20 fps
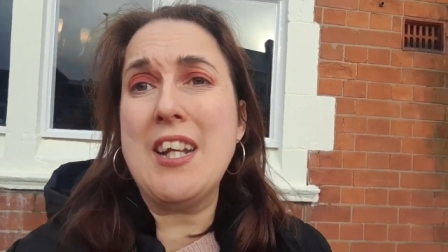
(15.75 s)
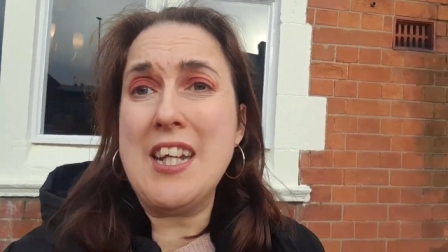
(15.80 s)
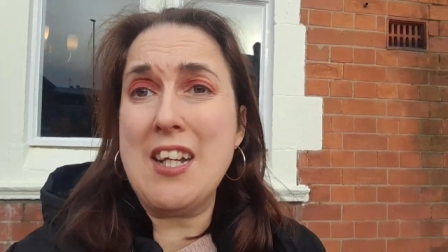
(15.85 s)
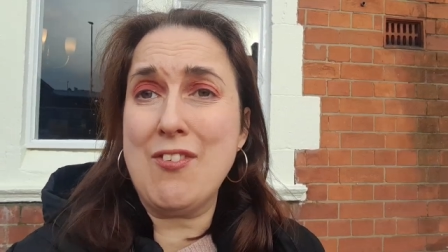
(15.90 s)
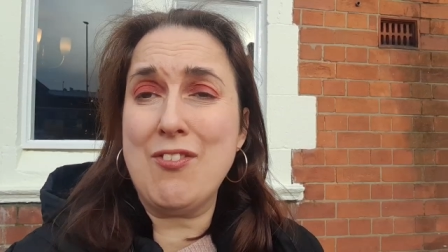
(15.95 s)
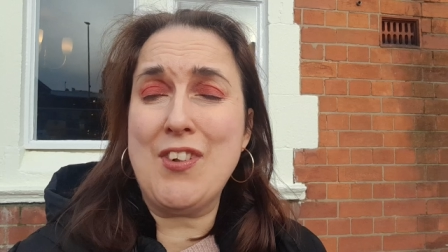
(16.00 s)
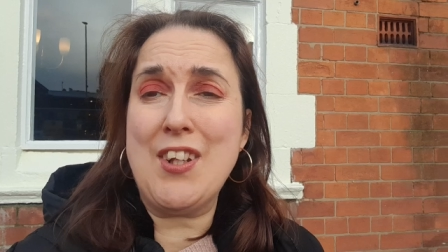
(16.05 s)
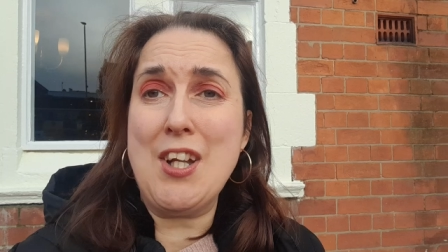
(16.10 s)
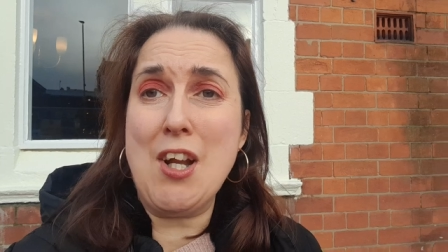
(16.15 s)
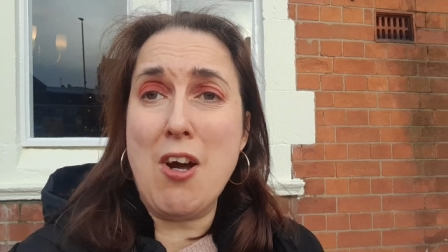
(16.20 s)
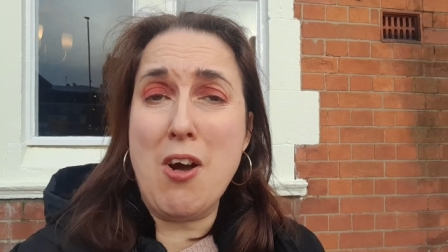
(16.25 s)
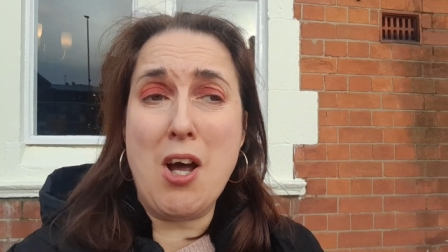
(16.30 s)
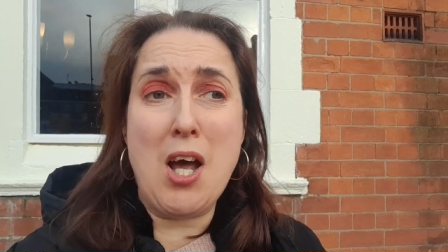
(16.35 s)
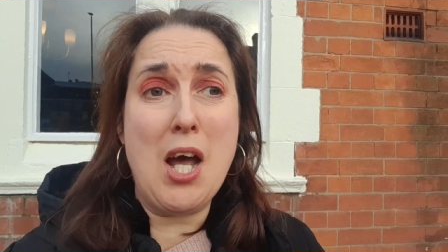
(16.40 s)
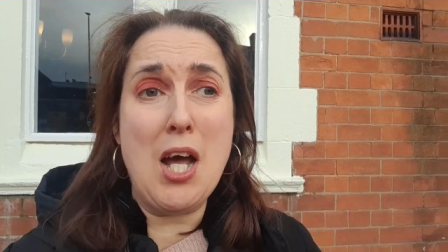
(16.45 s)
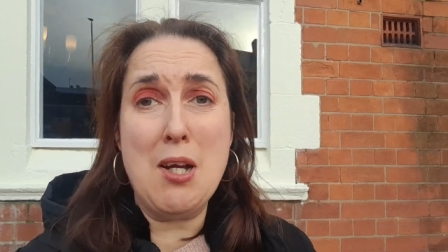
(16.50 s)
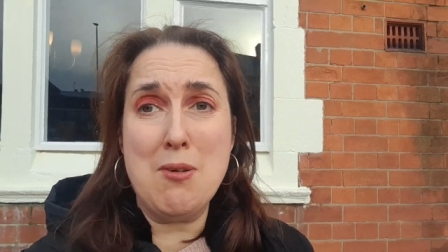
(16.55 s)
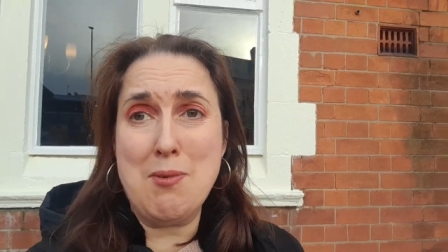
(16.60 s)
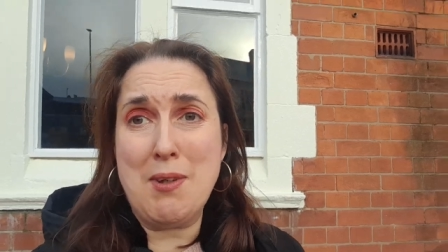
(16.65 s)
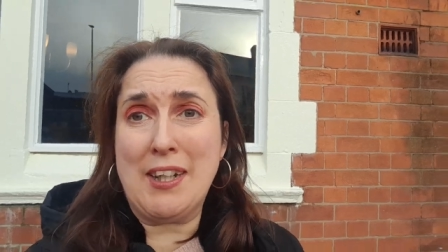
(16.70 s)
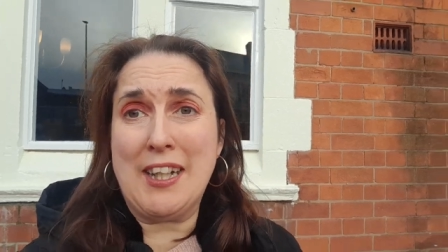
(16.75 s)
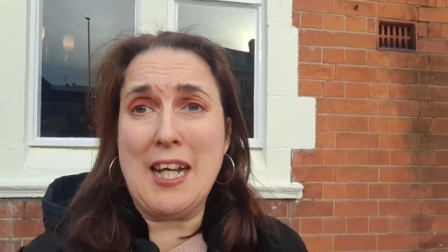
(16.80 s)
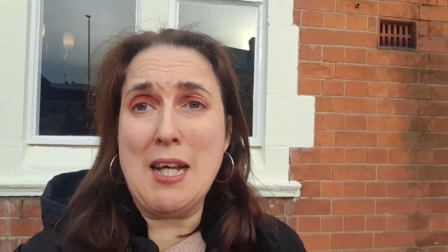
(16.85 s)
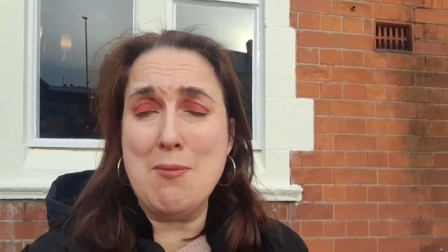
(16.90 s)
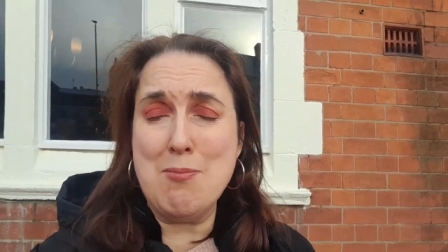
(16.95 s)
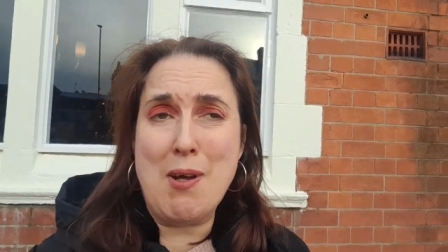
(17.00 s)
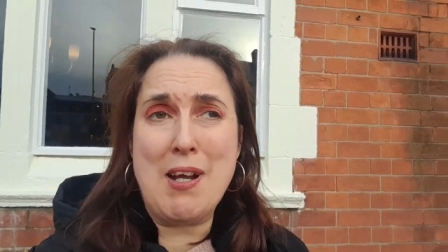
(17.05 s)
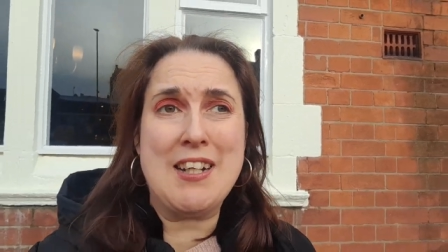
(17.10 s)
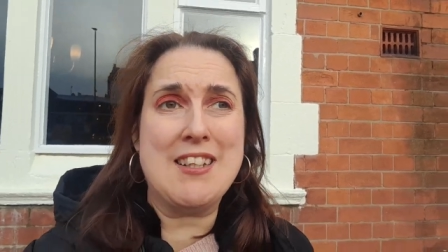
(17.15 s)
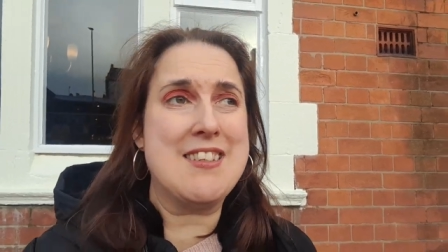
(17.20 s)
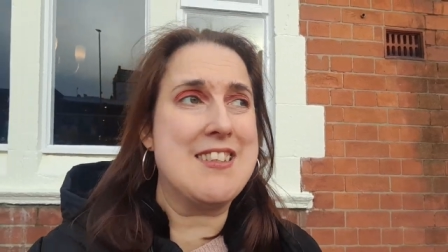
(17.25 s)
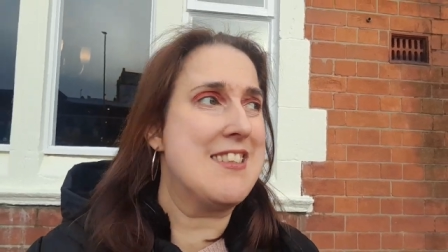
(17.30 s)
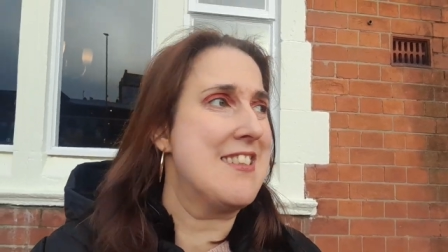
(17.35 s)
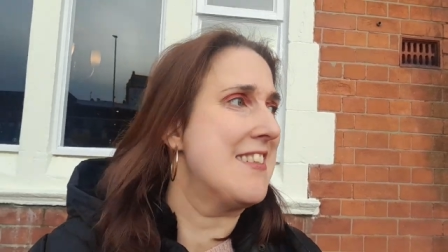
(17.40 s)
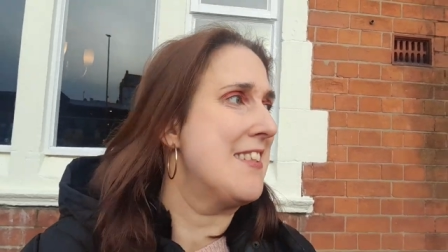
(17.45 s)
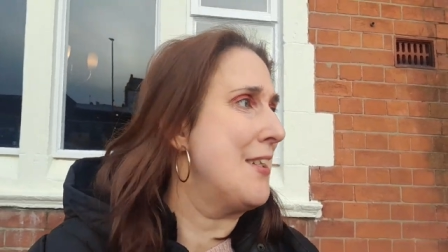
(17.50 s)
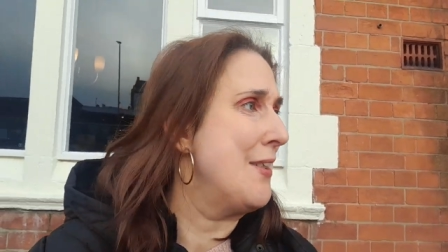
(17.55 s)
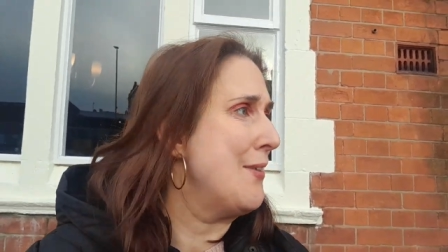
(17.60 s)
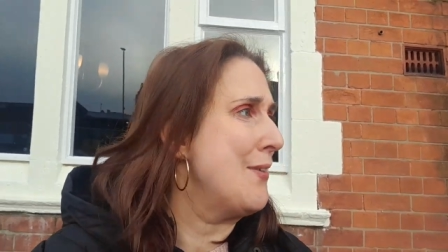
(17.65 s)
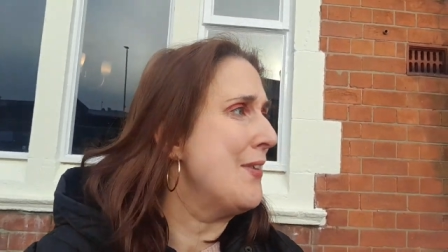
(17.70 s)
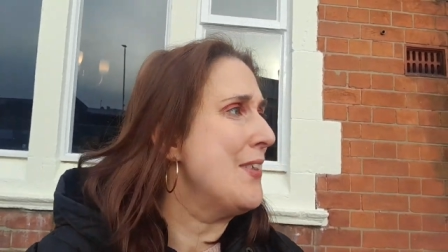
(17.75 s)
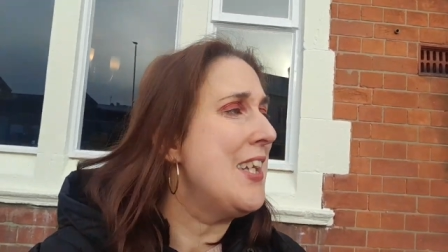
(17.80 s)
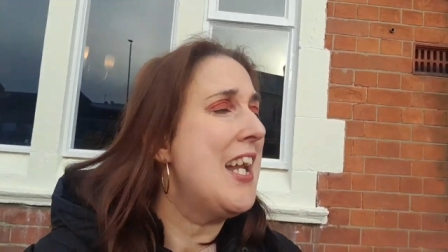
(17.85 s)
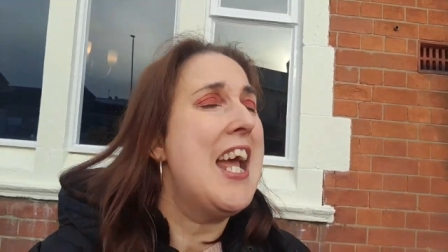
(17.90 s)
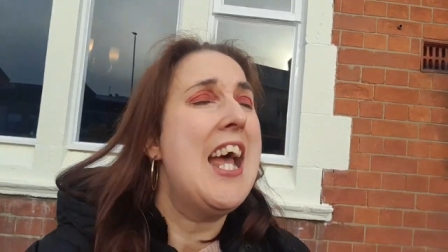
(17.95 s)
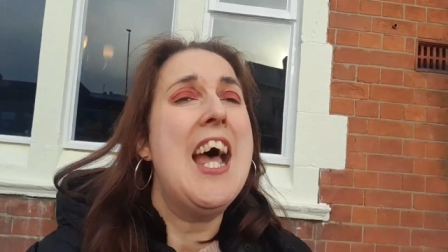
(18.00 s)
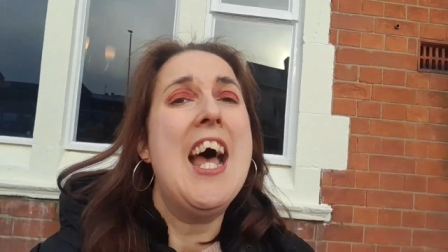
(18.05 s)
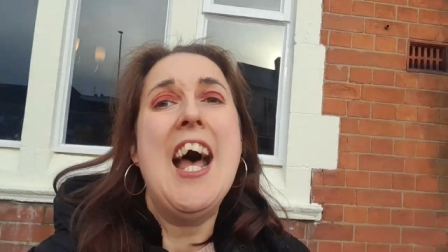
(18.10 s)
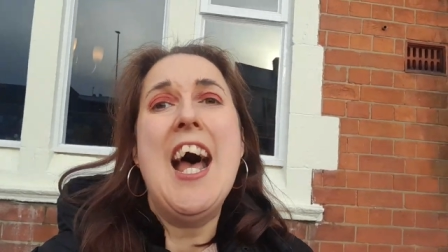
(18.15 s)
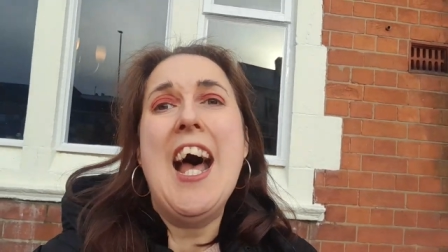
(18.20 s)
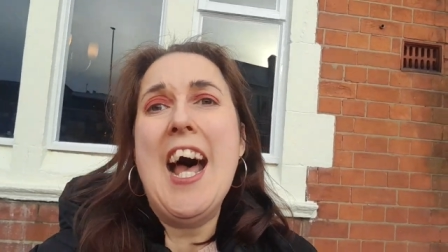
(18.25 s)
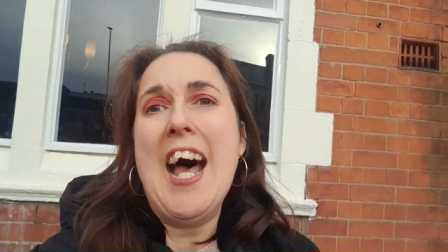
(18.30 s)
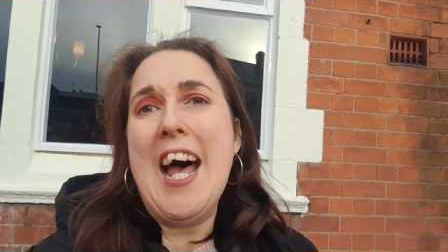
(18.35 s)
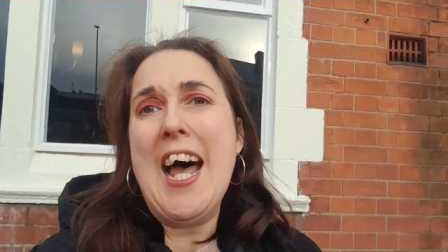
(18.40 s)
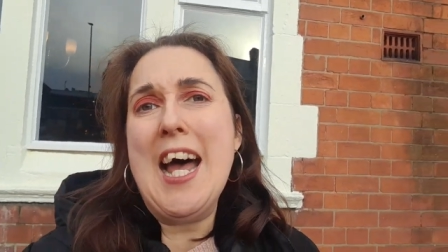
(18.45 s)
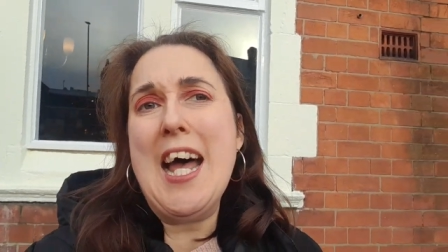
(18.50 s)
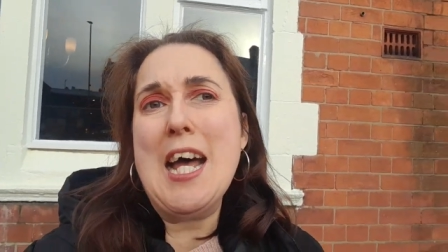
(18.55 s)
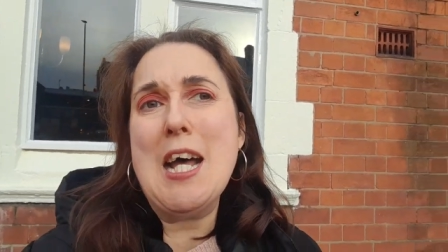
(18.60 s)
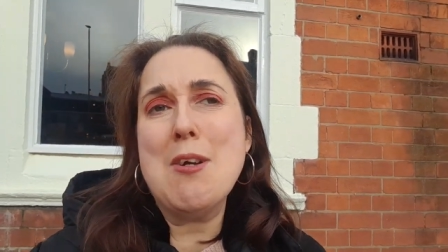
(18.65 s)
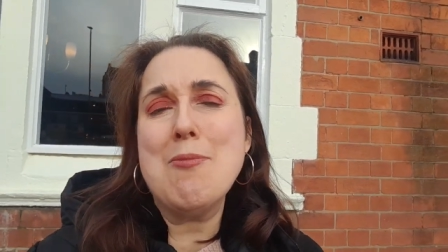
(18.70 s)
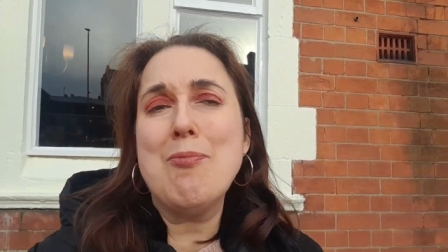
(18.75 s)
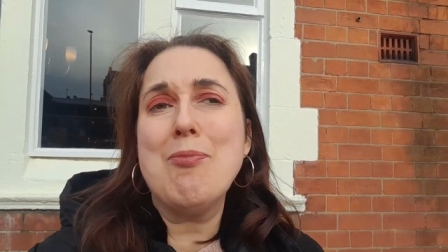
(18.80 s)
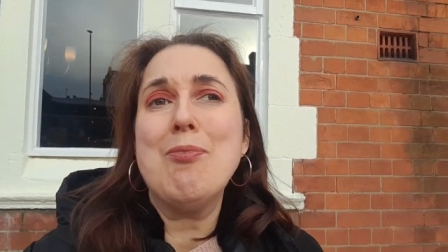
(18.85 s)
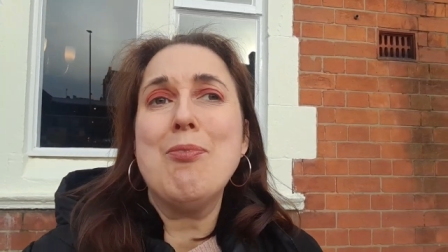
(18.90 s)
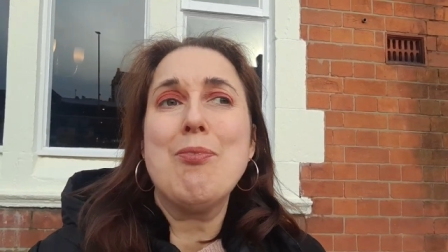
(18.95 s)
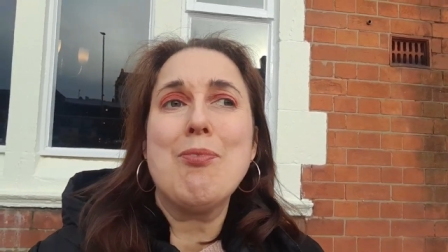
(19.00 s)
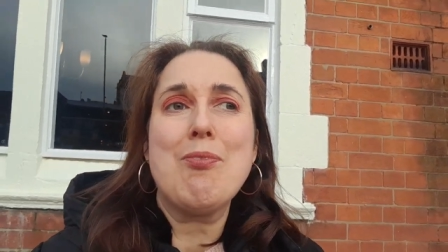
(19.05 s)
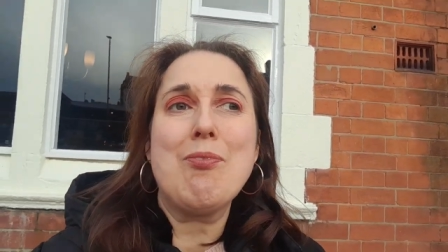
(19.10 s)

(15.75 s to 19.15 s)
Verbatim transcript: and if you're not, I hope you get better soon. Um,